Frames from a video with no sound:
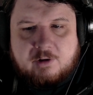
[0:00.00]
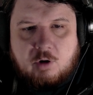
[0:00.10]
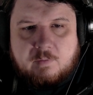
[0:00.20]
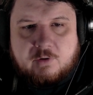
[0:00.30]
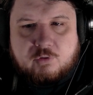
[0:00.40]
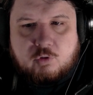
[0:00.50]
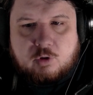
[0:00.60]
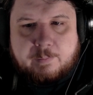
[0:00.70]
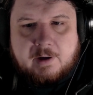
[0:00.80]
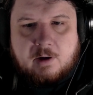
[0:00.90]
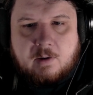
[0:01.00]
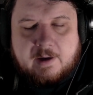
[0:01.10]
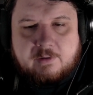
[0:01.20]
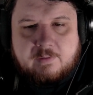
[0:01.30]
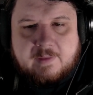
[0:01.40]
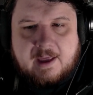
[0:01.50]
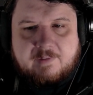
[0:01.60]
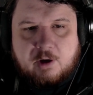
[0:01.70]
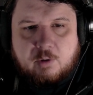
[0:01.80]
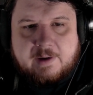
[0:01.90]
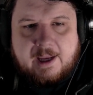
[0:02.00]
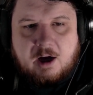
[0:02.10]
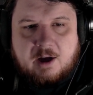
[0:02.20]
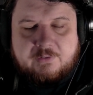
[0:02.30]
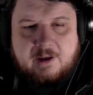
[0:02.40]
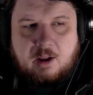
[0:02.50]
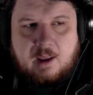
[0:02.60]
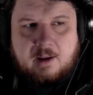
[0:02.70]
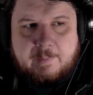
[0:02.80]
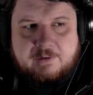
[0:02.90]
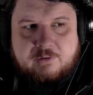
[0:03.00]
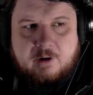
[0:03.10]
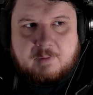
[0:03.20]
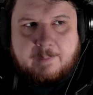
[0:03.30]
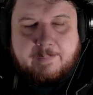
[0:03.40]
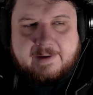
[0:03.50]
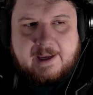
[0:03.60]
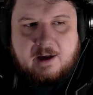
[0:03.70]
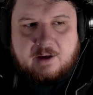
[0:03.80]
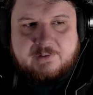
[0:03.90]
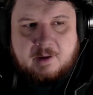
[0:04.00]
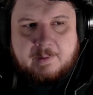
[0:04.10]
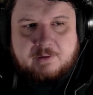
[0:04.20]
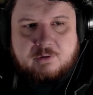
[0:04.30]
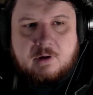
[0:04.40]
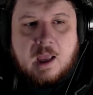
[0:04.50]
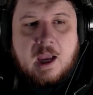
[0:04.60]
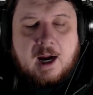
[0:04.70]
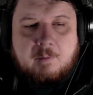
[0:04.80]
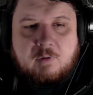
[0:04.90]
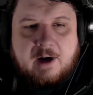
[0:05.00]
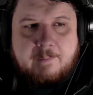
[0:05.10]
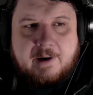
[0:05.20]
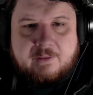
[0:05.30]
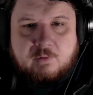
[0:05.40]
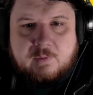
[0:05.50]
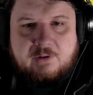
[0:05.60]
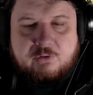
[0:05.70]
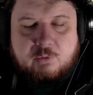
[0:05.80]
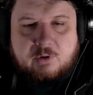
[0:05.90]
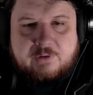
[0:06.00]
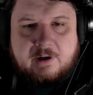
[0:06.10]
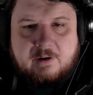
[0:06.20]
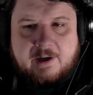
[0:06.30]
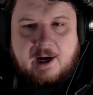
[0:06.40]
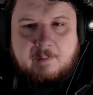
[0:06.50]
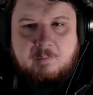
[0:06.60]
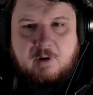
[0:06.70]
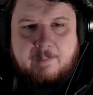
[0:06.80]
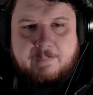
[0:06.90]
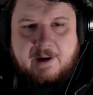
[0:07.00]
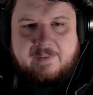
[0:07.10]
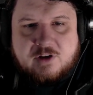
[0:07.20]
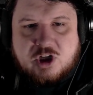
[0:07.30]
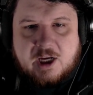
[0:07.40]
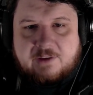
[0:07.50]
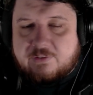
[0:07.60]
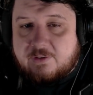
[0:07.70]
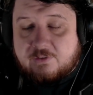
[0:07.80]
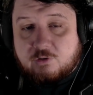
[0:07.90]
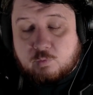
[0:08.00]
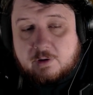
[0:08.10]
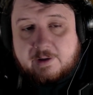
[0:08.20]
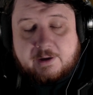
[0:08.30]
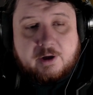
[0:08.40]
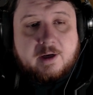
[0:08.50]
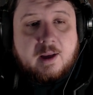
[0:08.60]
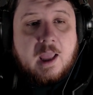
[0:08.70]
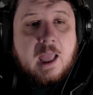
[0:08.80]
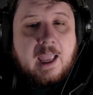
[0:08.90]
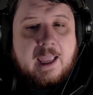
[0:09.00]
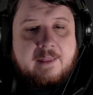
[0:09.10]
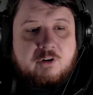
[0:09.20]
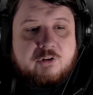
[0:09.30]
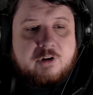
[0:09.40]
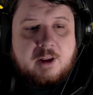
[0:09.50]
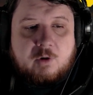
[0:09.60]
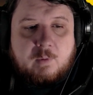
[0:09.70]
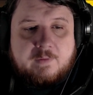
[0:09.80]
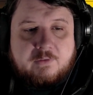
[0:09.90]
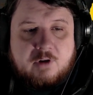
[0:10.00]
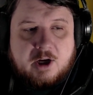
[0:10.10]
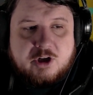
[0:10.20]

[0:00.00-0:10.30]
to go over to Scorpio, I can do that. If I go to Chaos Elemental, I'm right by Chaos Elemental. I'm right by the resource area. I'm right by the chest. This is really good. And there's another one that's not